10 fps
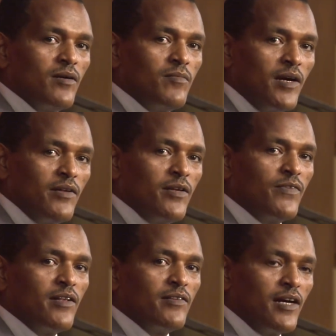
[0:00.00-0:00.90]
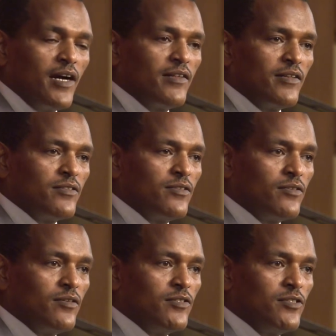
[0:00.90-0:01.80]
by different actors.
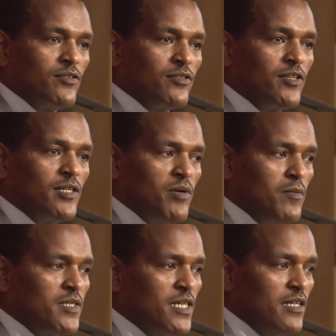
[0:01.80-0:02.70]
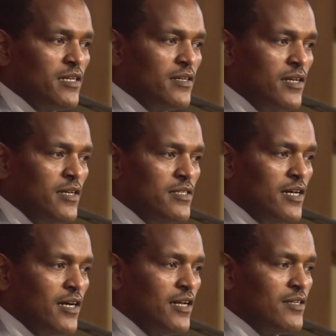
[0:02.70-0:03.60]
So it is not only the public sector
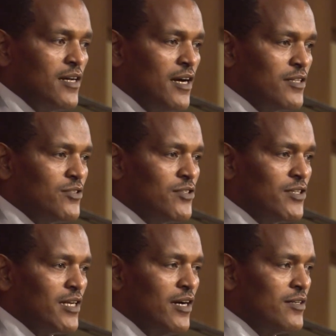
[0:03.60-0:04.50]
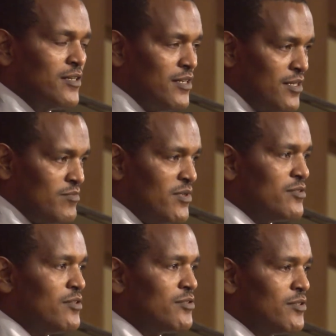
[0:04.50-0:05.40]
that acts on the ground,
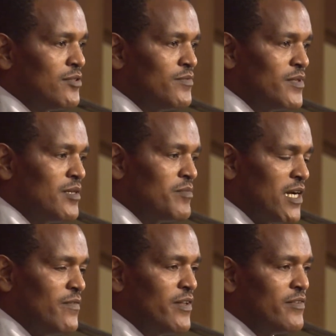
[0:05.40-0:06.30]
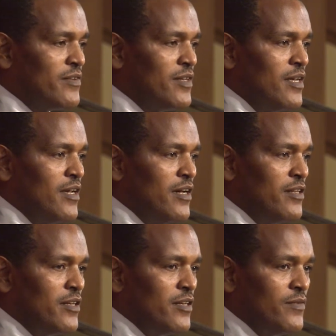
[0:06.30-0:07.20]
but also private
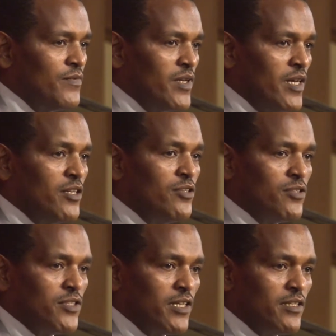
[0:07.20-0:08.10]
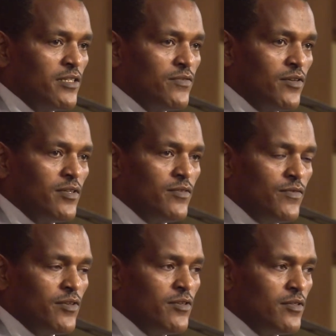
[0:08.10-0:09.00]
and NGO sectors for
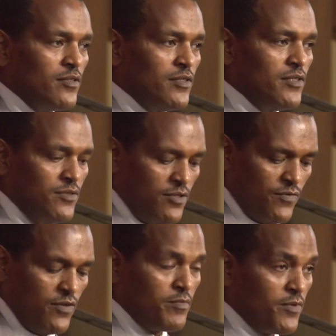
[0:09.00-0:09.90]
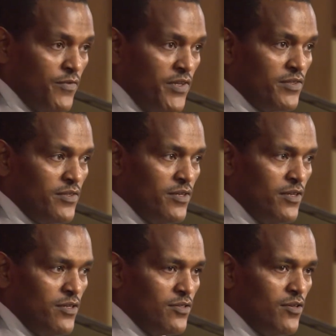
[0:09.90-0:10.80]
not for profits.
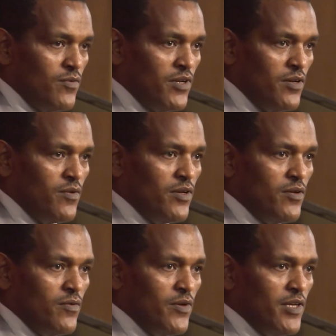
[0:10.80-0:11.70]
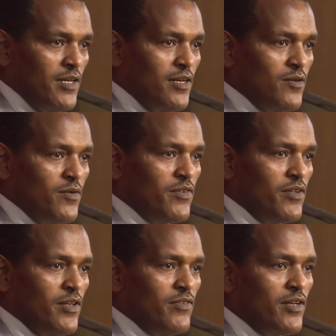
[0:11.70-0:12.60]
So we
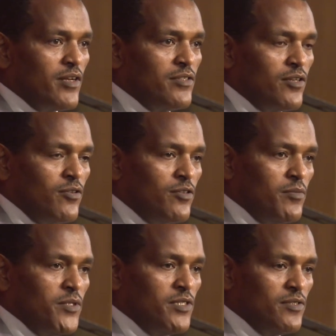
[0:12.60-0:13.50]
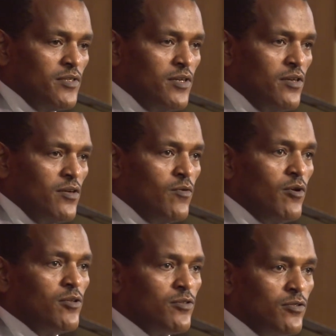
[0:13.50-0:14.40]
see the contributions. We
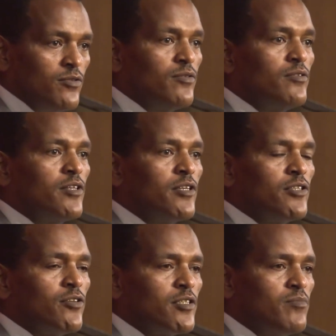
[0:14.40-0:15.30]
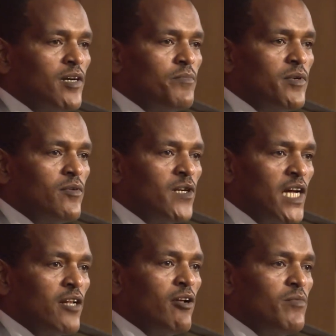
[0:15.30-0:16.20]
also do resource mapping on
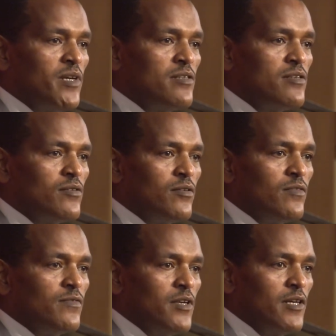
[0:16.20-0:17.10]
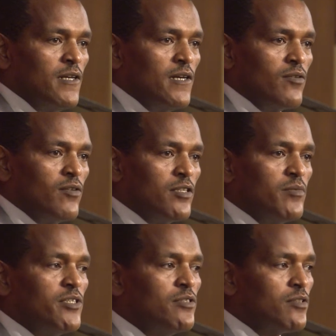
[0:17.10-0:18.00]
annual basis of
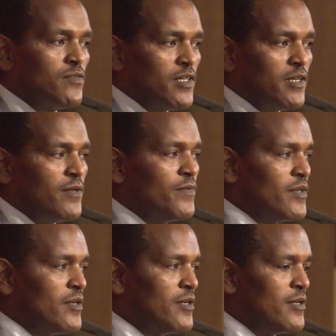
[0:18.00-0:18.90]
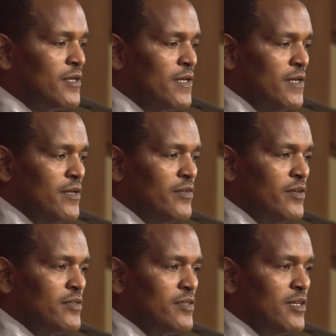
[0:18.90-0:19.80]
contributions of
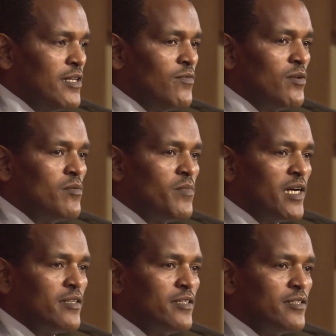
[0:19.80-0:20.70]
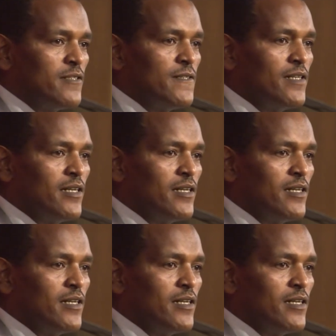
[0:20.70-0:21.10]
these development partners,